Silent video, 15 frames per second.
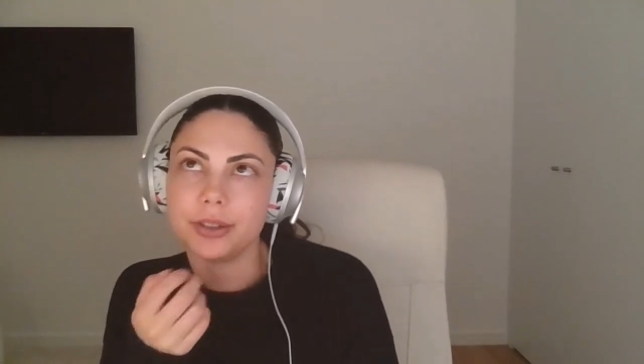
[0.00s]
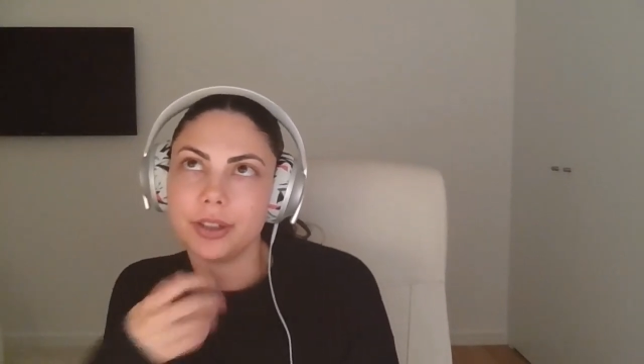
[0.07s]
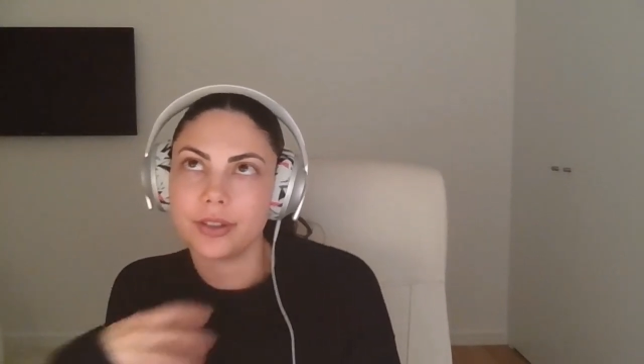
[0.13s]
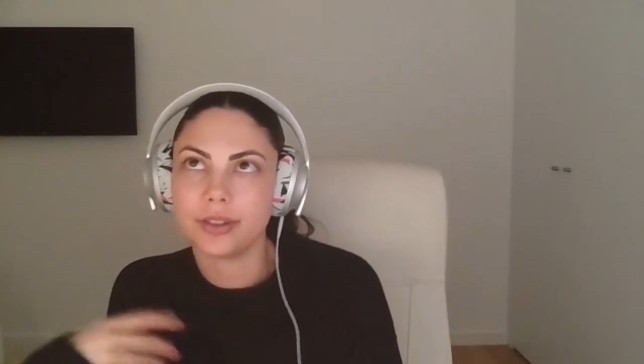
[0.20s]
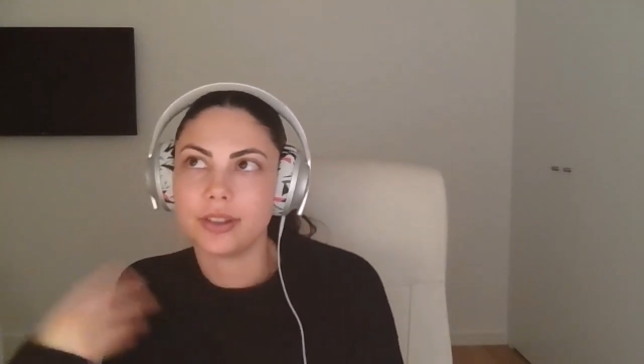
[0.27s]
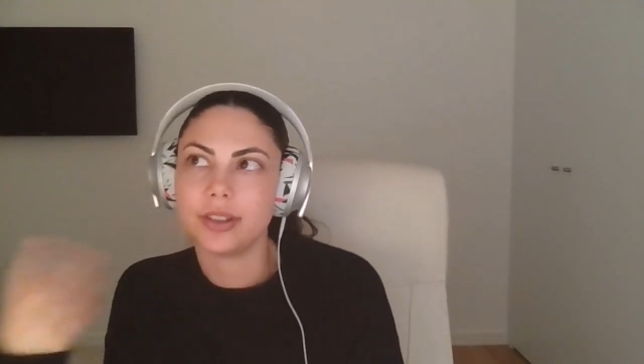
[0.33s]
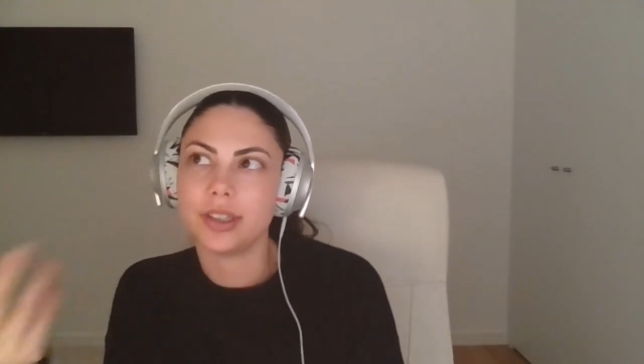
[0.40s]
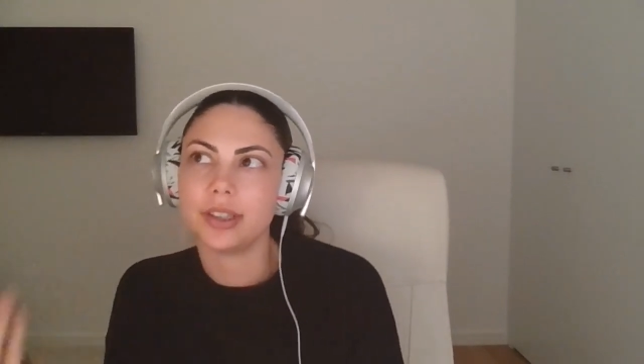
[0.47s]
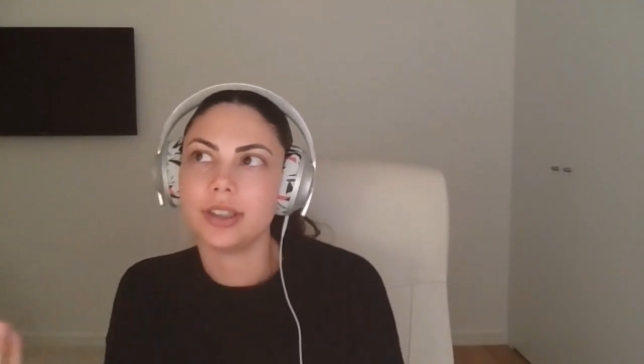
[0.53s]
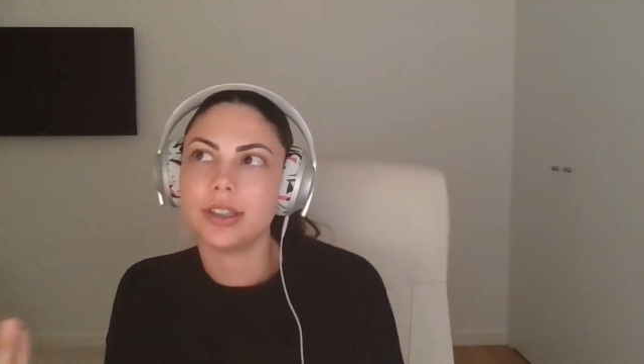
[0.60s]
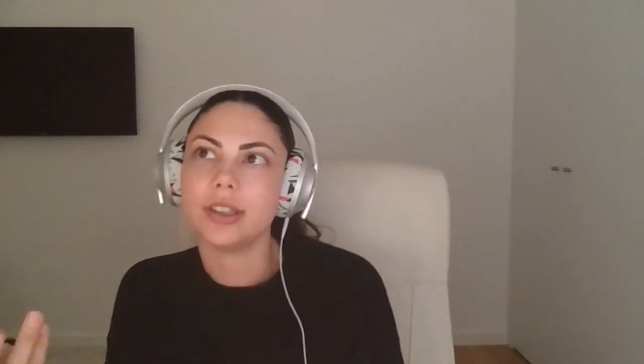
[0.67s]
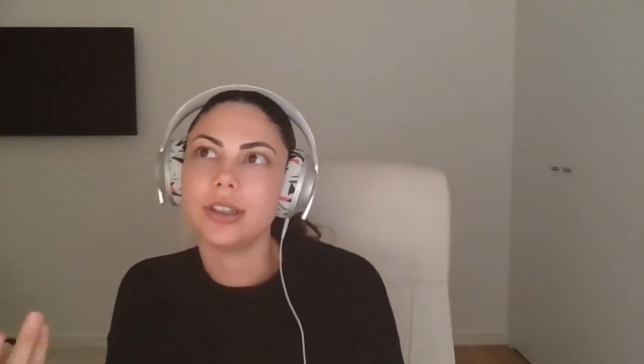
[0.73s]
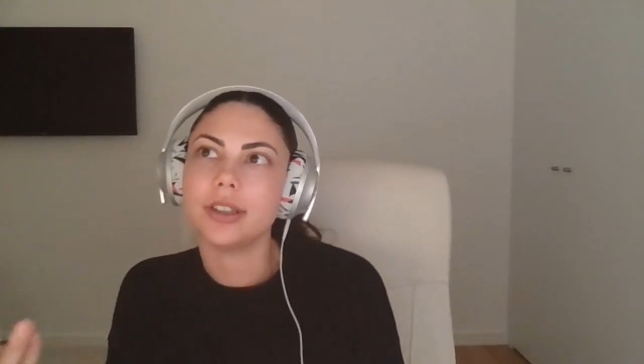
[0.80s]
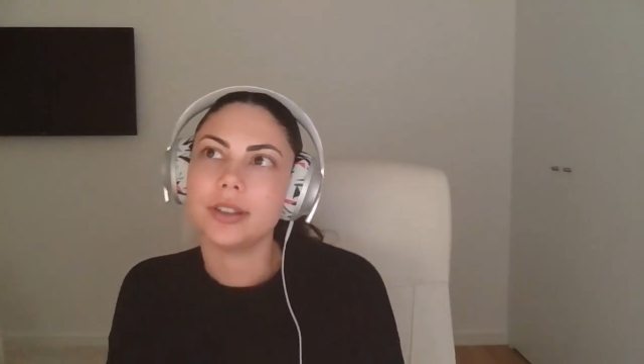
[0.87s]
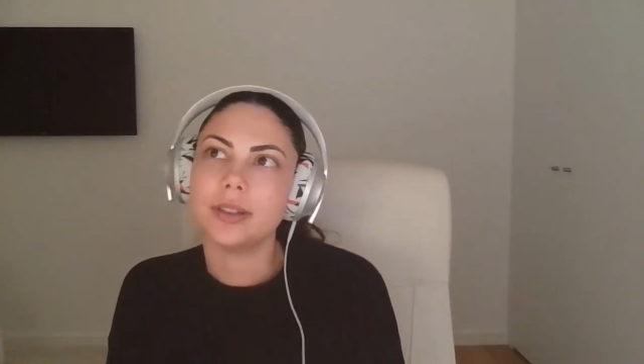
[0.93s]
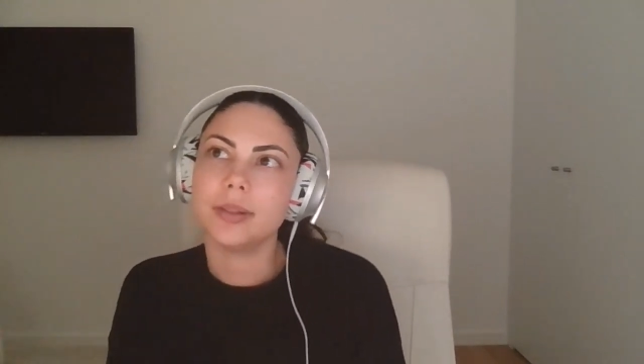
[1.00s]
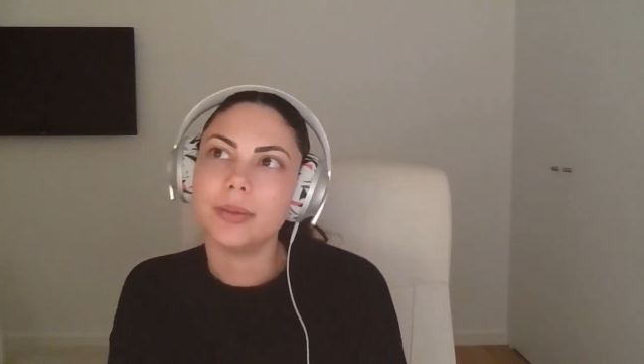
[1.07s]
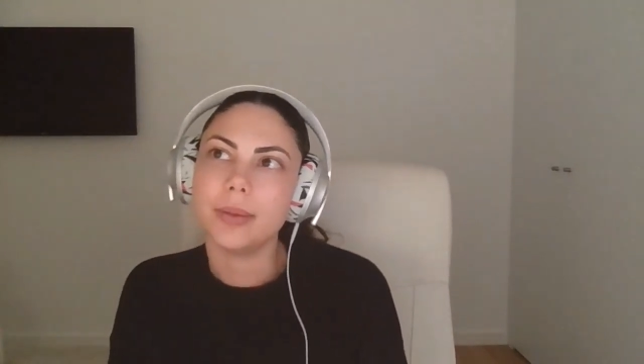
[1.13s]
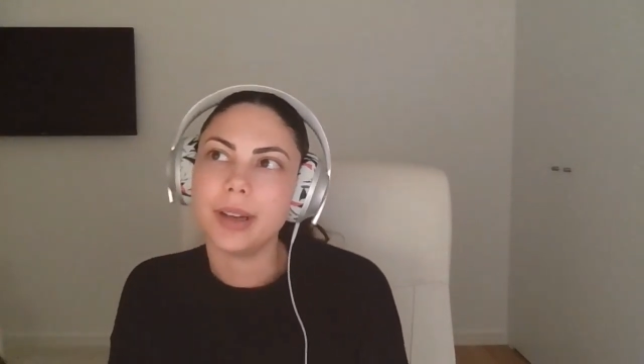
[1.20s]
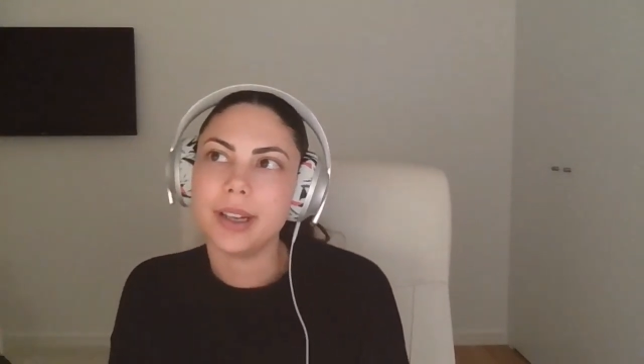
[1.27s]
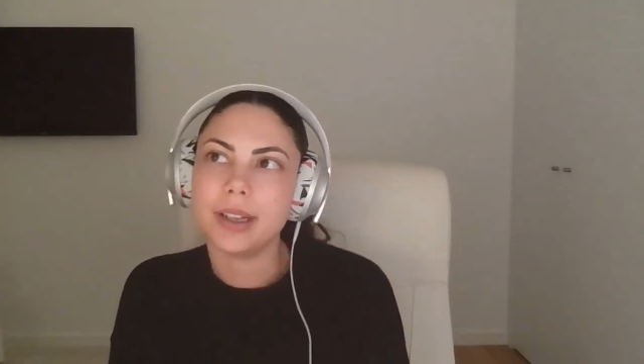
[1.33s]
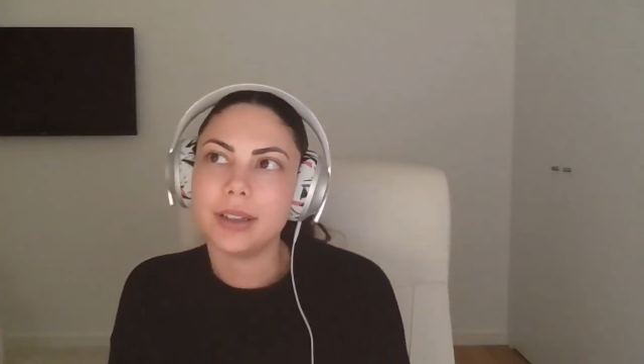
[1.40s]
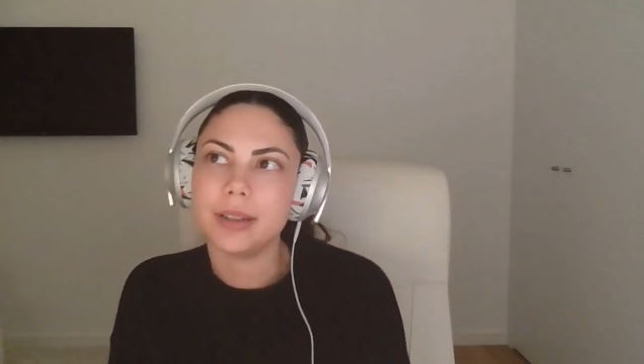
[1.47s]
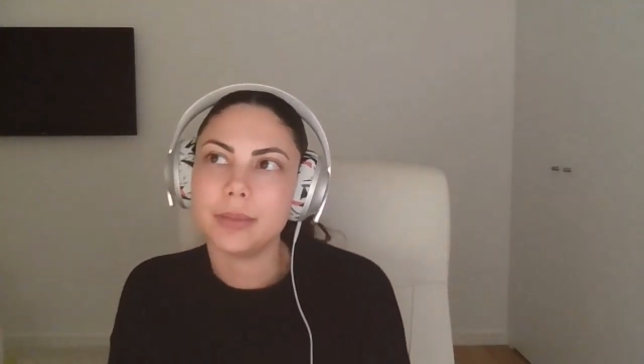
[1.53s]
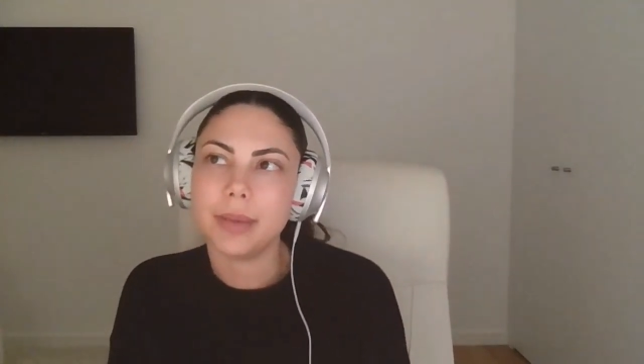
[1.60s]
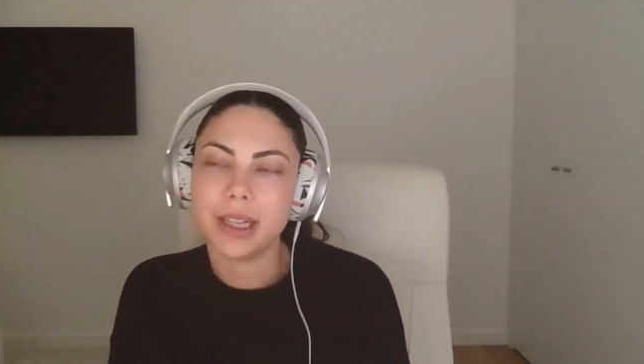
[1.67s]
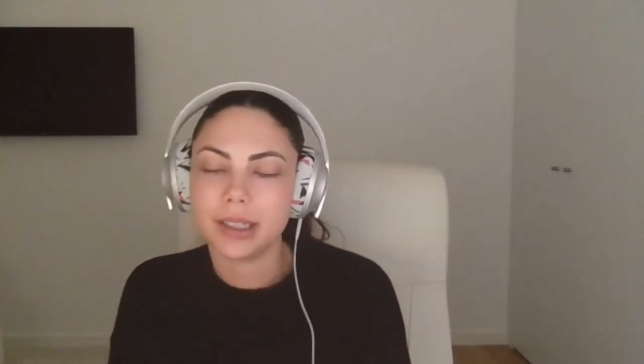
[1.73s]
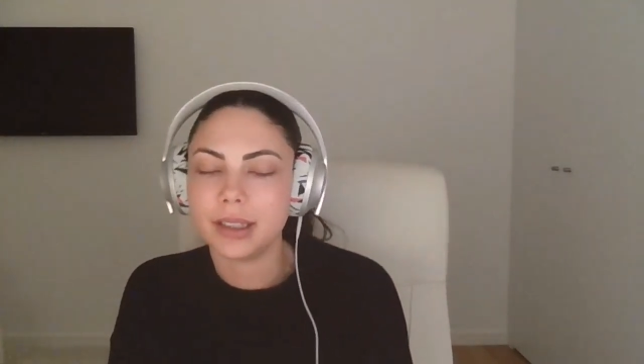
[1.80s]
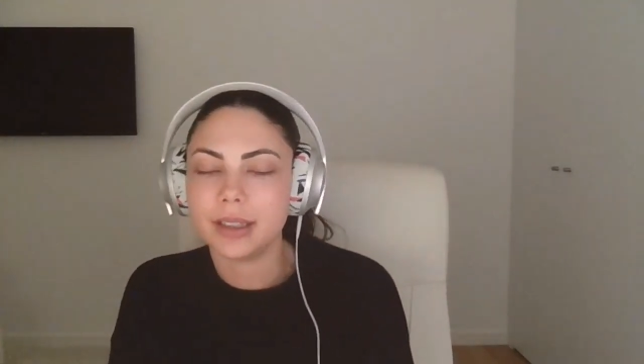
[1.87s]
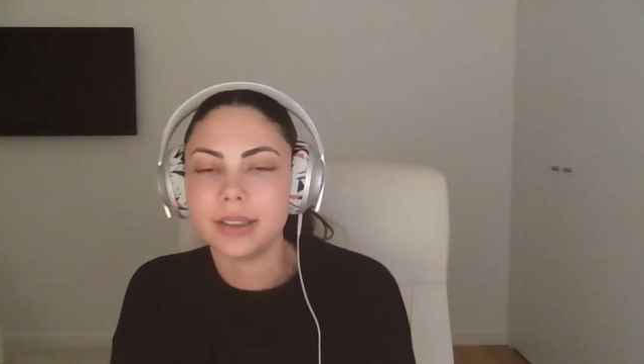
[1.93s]
consider when
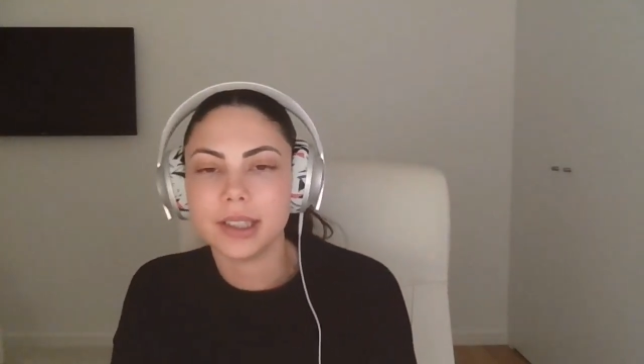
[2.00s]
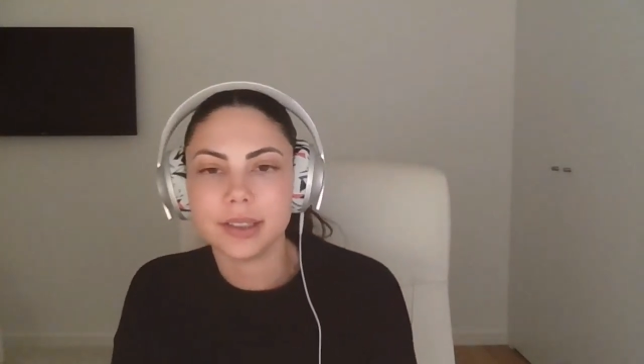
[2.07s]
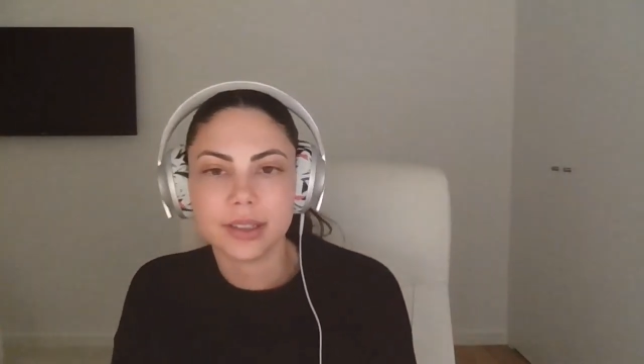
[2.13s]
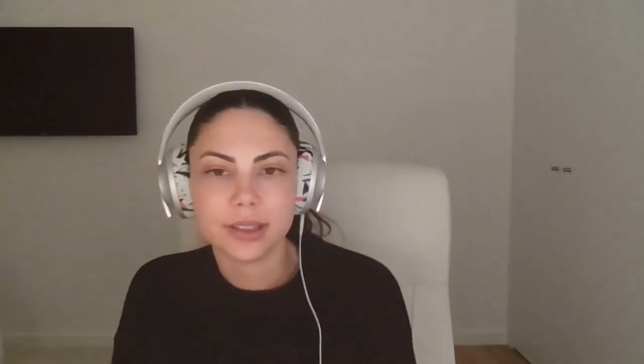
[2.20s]
making that